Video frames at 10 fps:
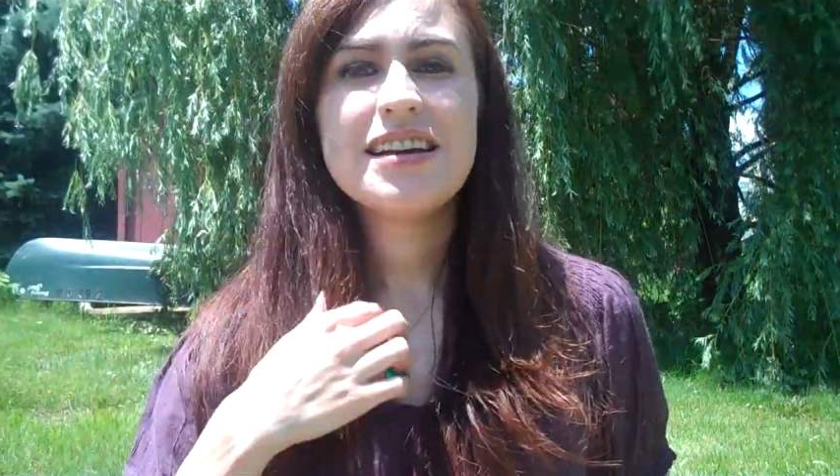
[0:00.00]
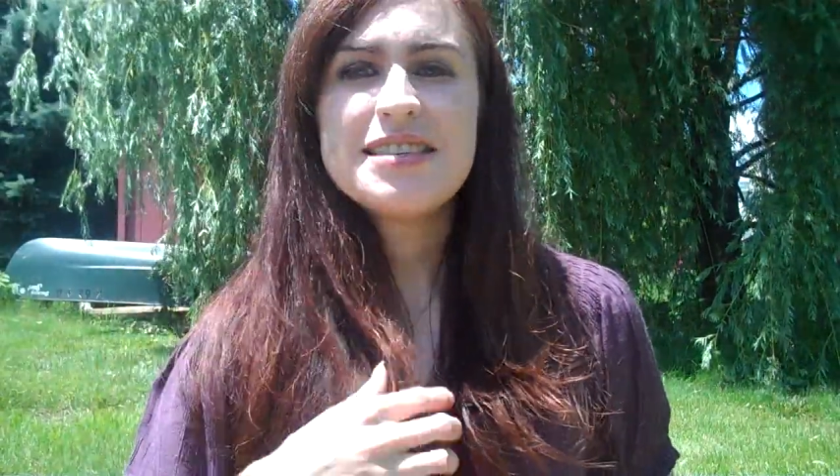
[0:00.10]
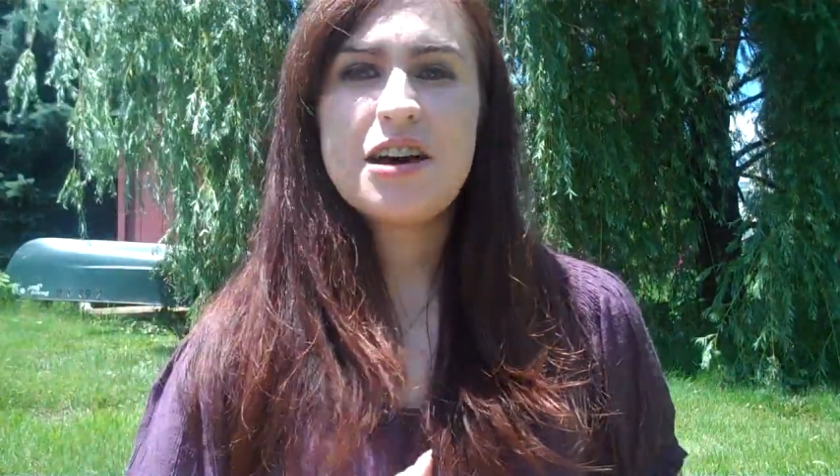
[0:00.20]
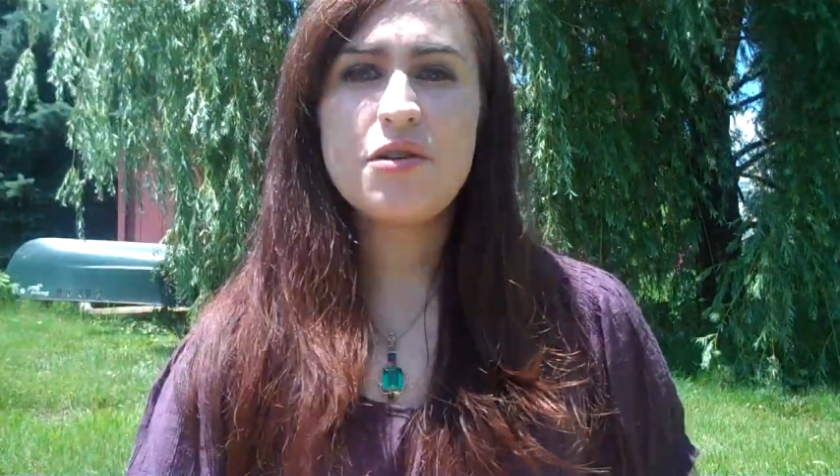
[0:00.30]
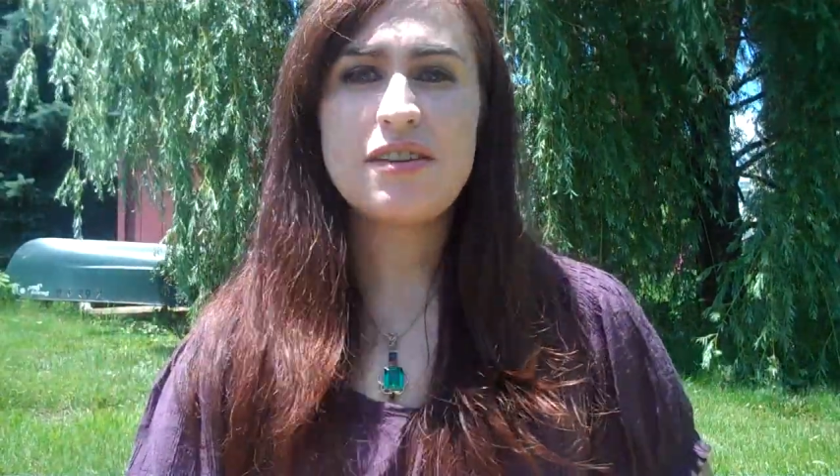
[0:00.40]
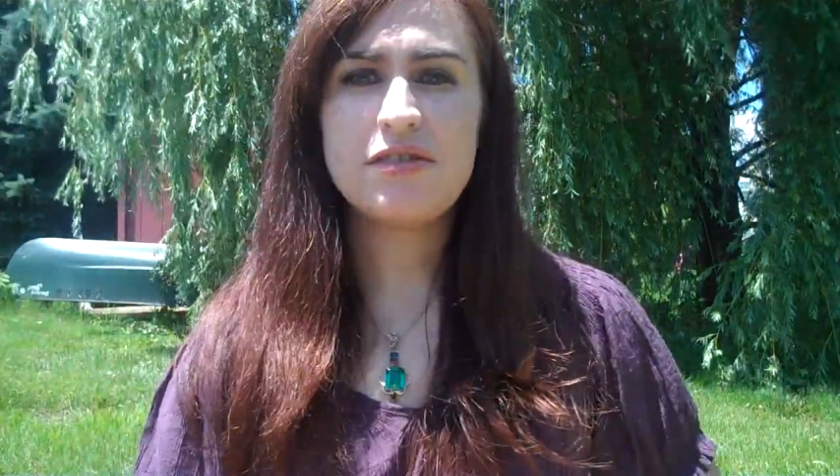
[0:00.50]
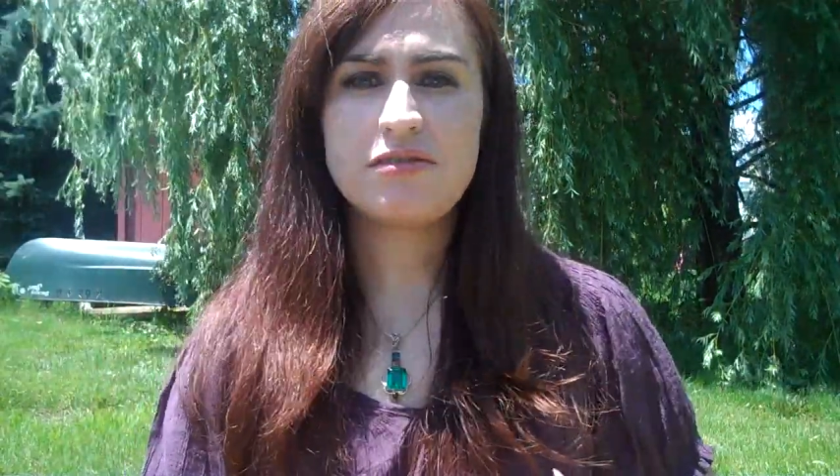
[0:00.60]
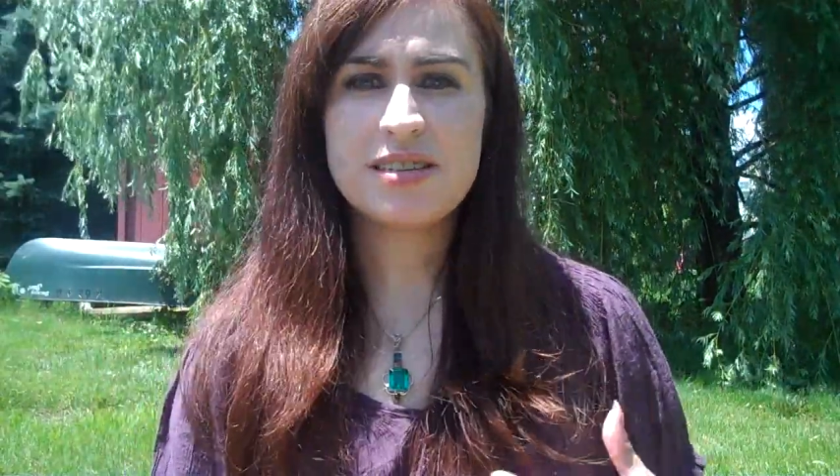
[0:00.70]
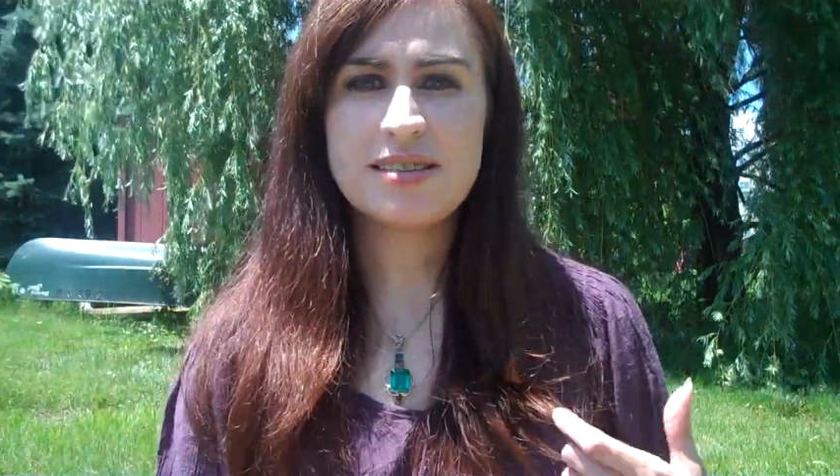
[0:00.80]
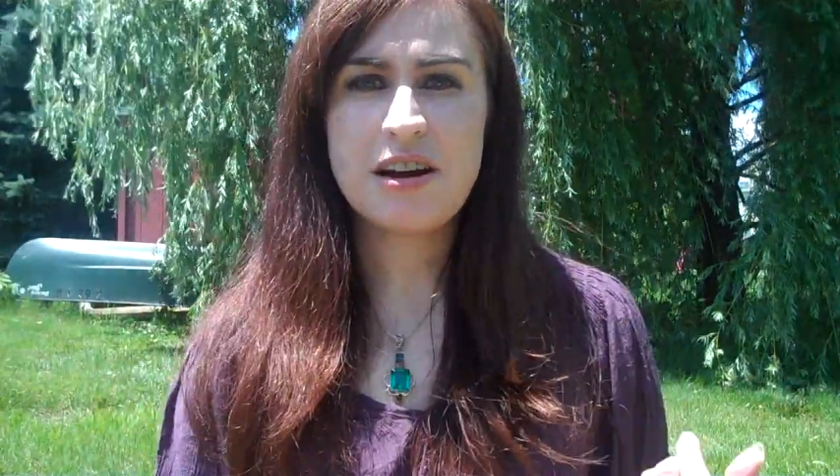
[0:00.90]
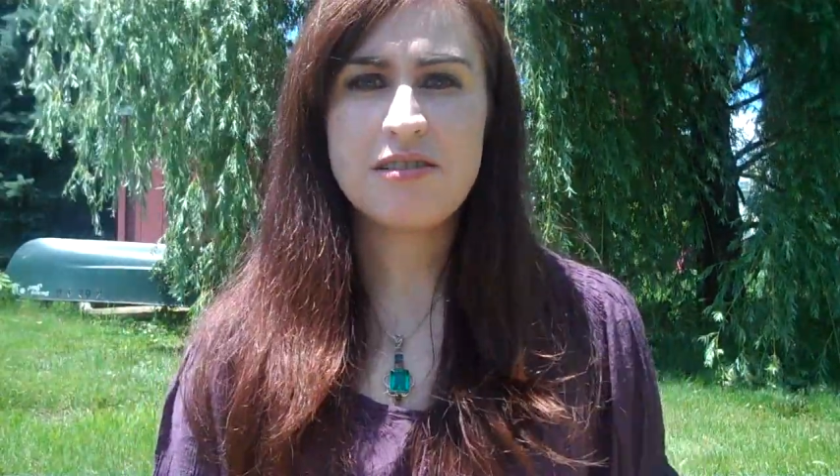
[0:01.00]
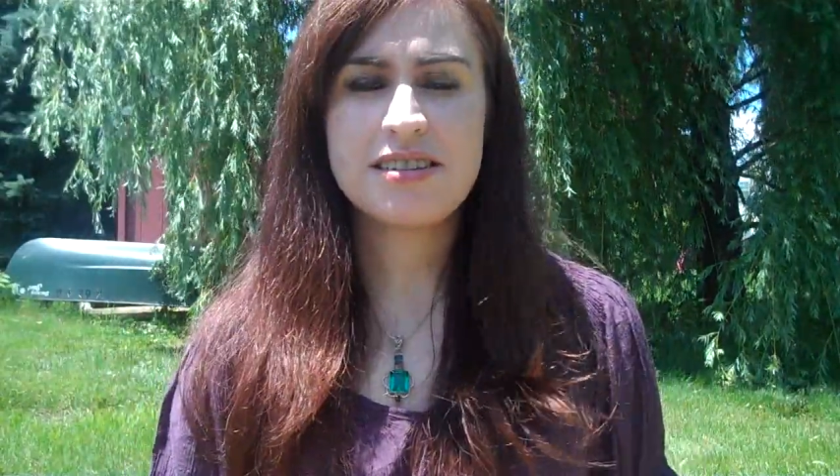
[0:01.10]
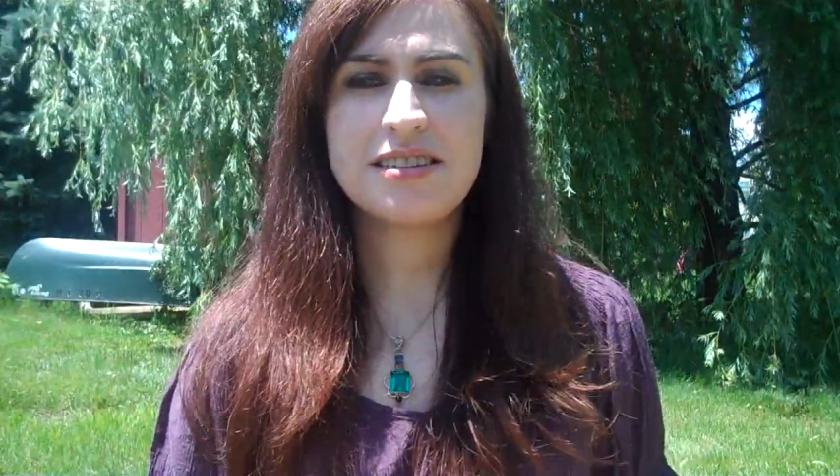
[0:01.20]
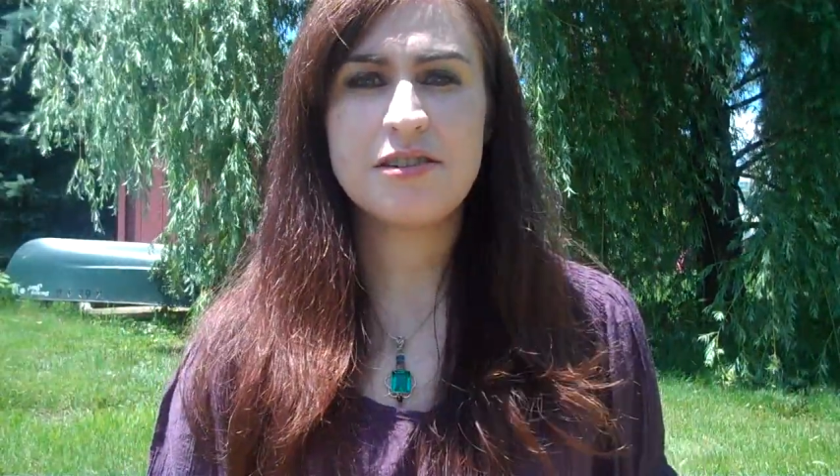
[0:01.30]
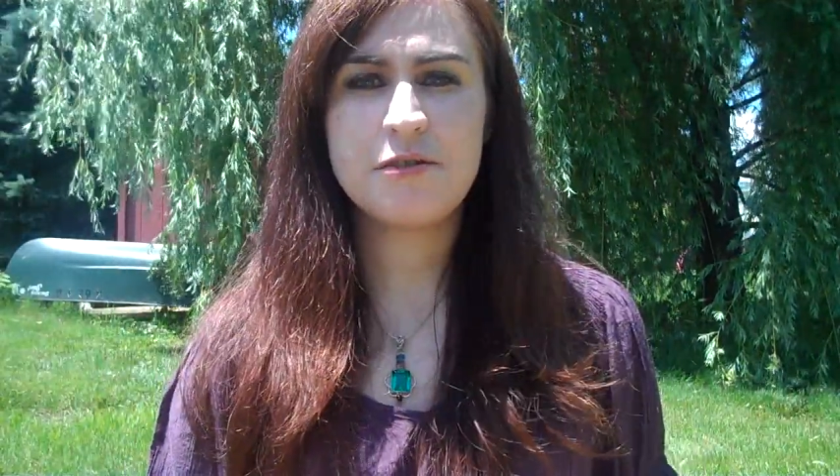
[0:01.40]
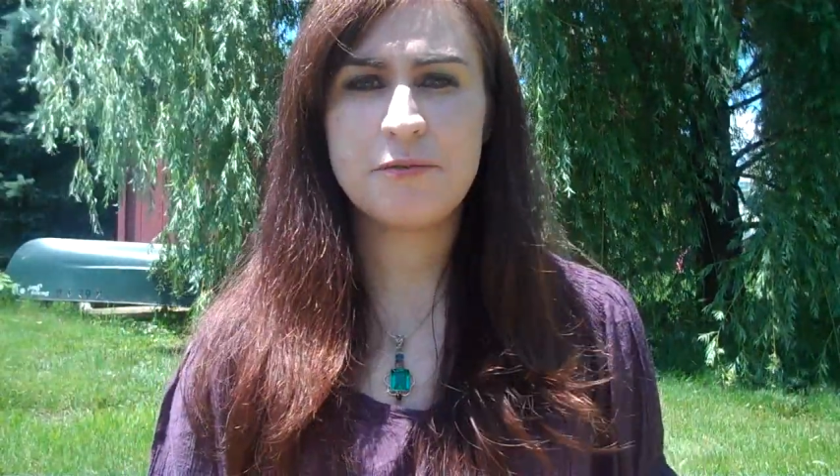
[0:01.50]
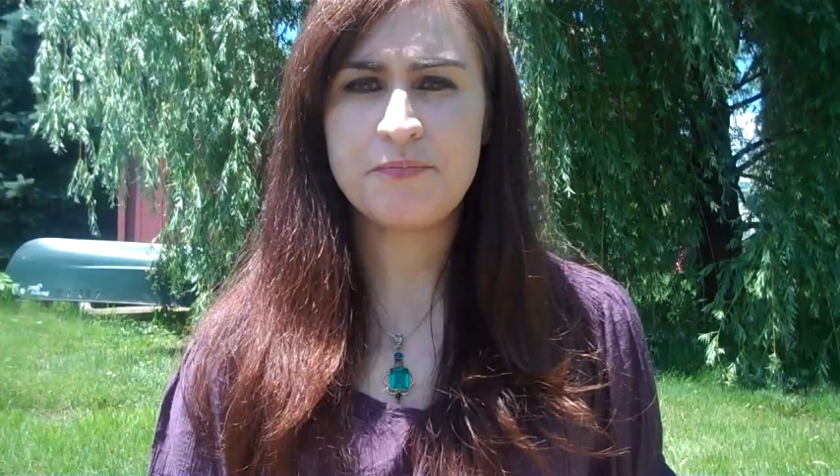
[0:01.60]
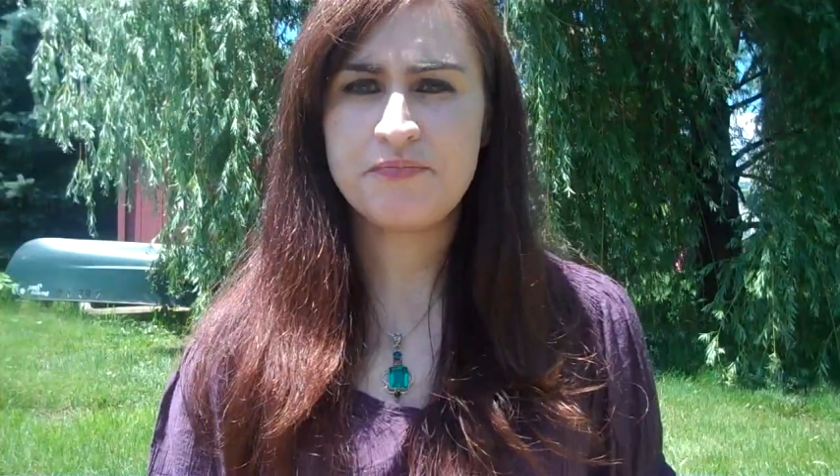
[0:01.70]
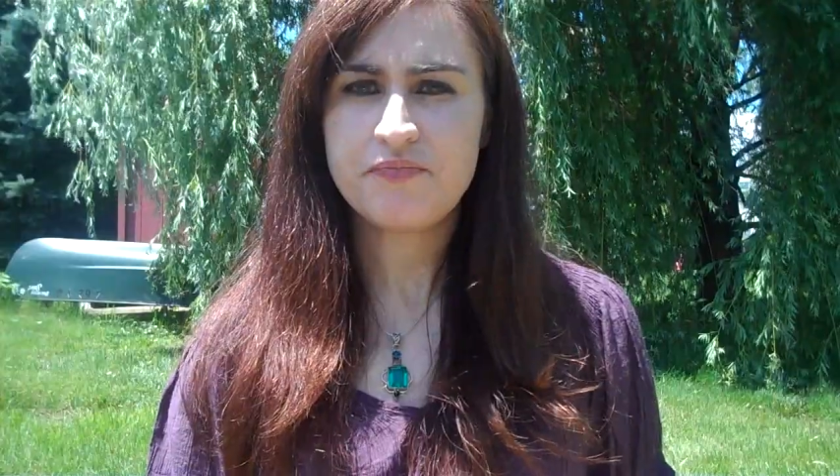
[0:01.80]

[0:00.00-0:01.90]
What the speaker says: So if you're to start to